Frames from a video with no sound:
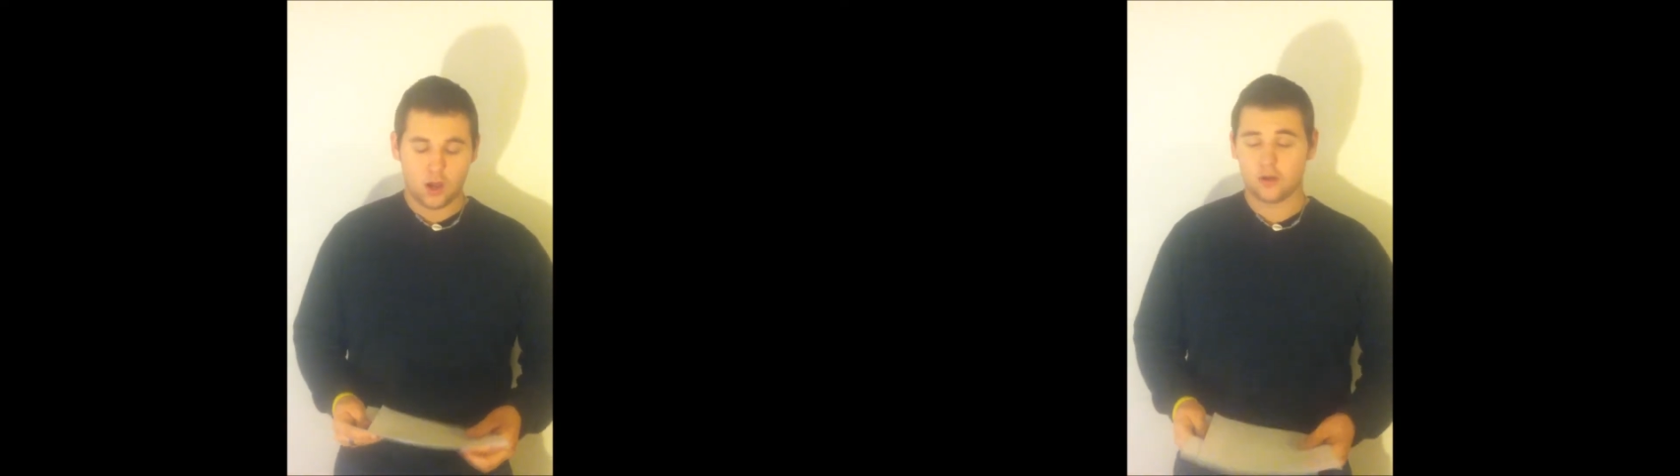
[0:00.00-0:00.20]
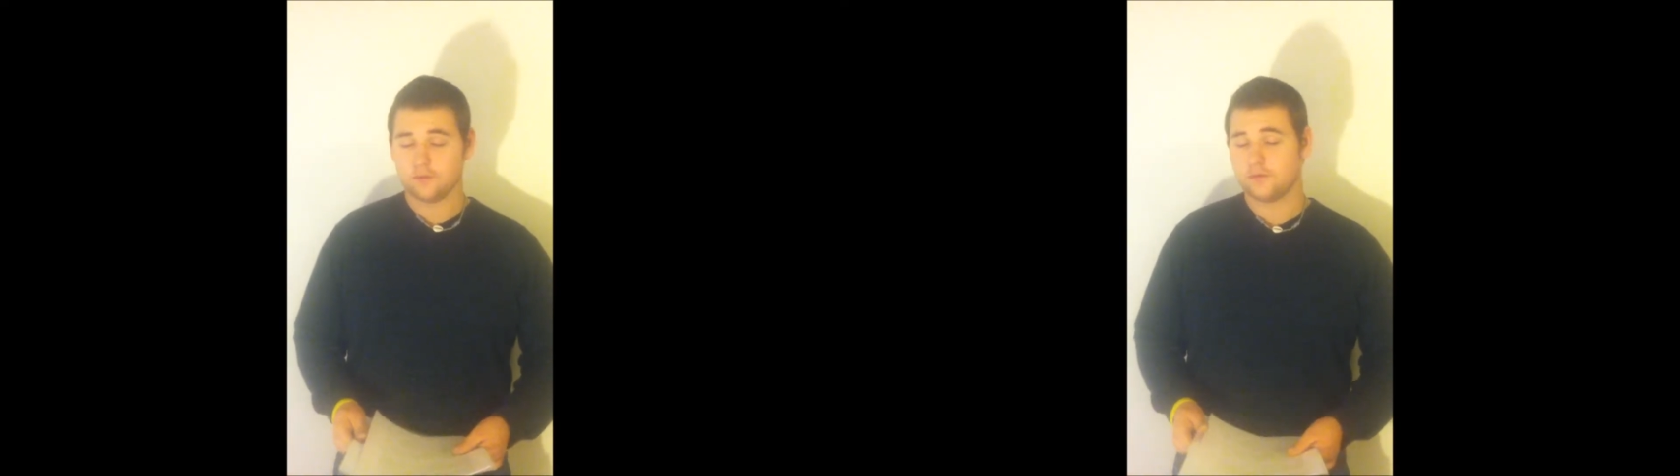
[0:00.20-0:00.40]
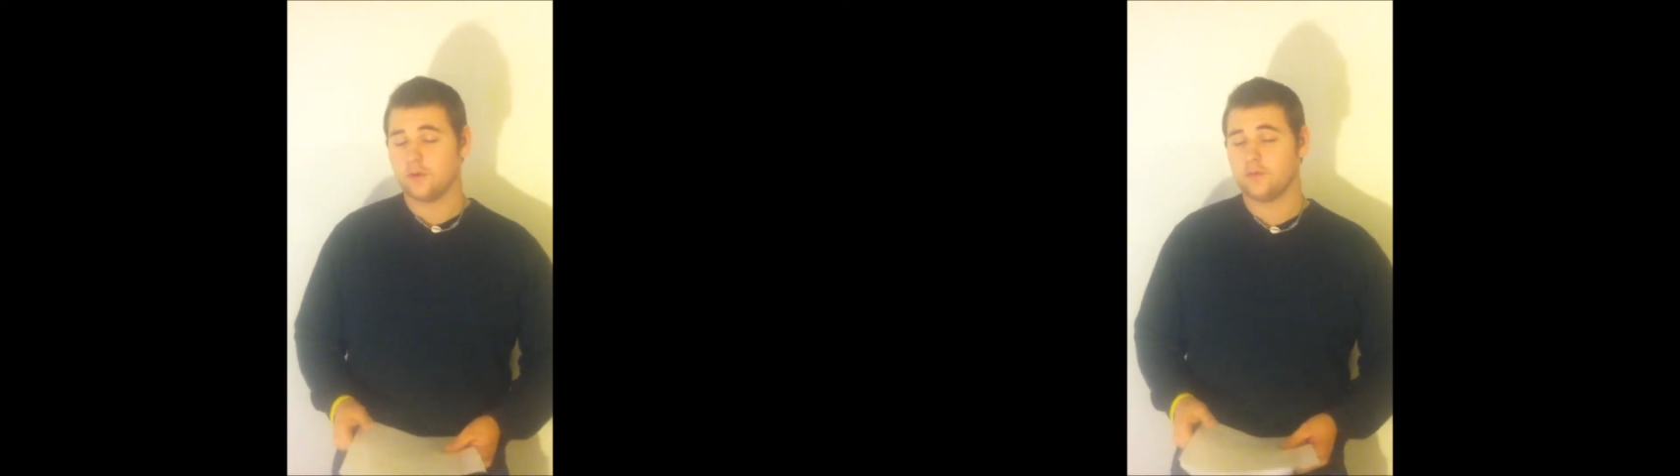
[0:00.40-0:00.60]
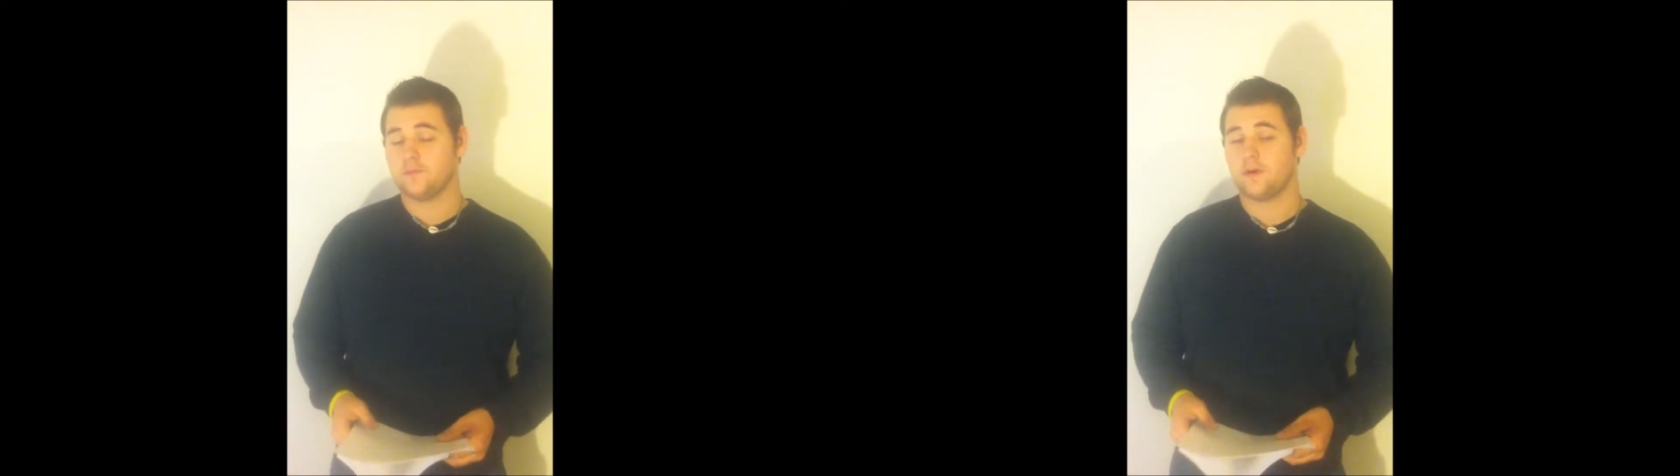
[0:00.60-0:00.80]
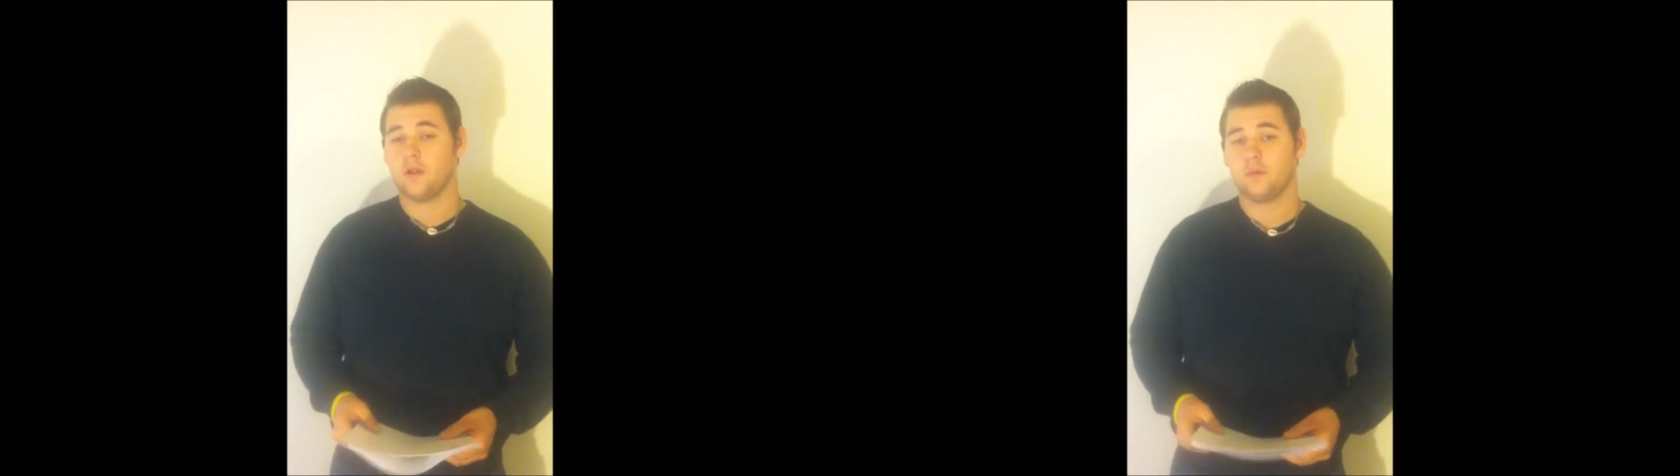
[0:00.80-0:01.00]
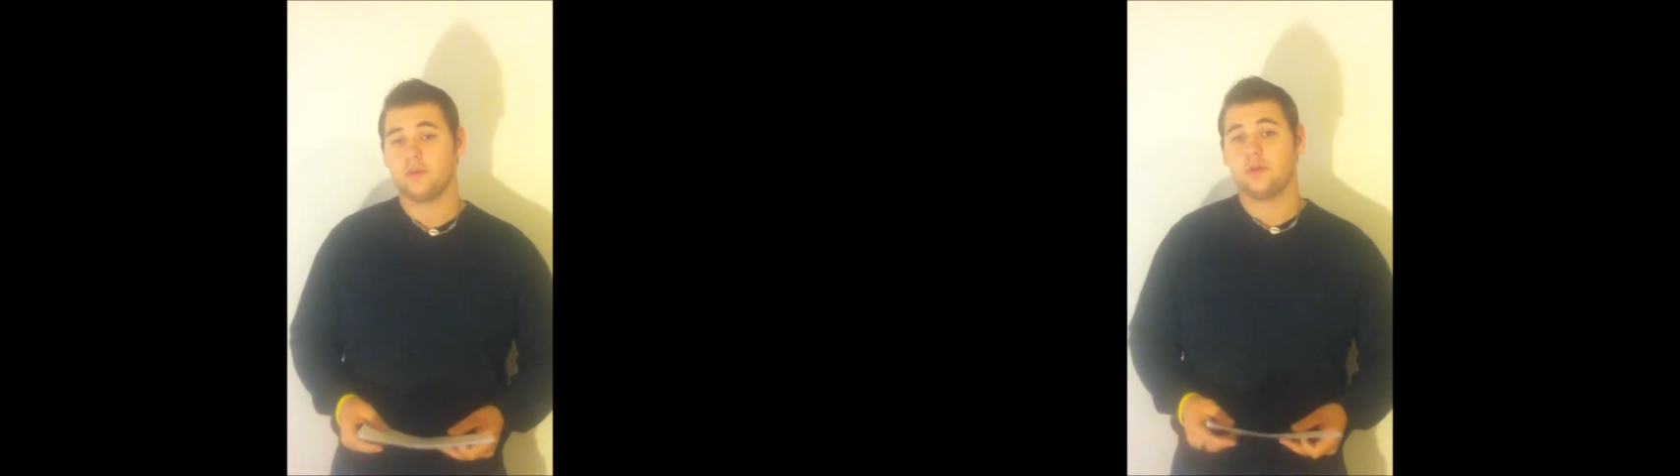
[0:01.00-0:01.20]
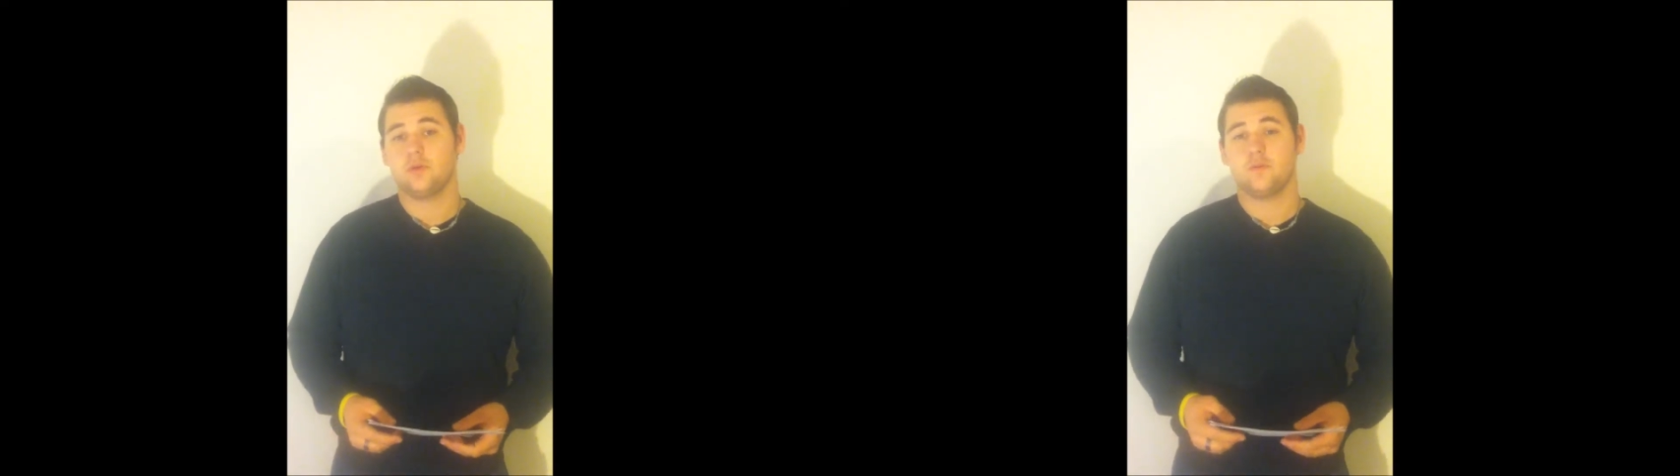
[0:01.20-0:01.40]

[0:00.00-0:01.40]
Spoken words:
Also, following